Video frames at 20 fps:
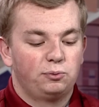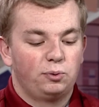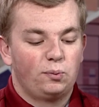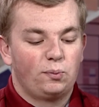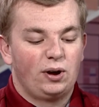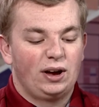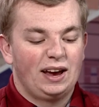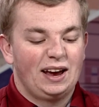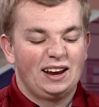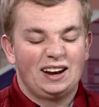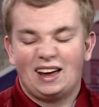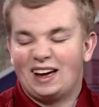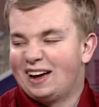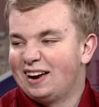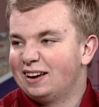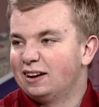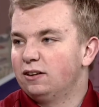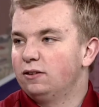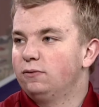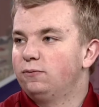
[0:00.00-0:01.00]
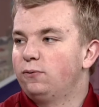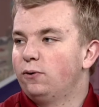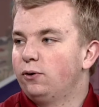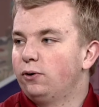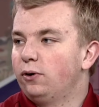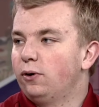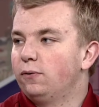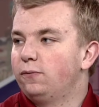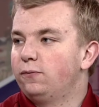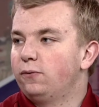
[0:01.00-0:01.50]
But Maeda had a
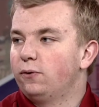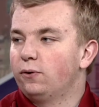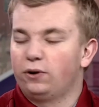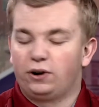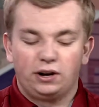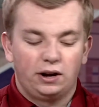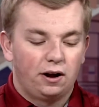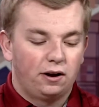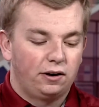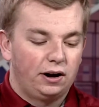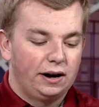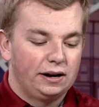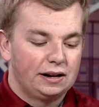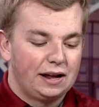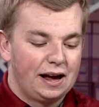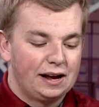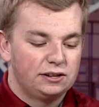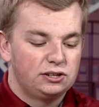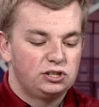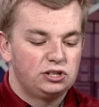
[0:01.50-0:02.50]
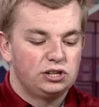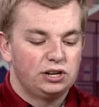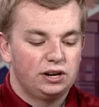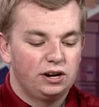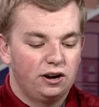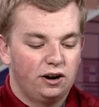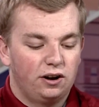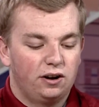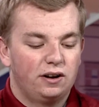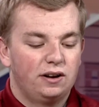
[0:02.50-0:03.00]
4.04 ERA last
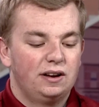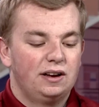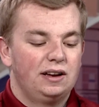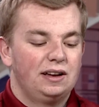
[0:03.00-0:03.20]
year,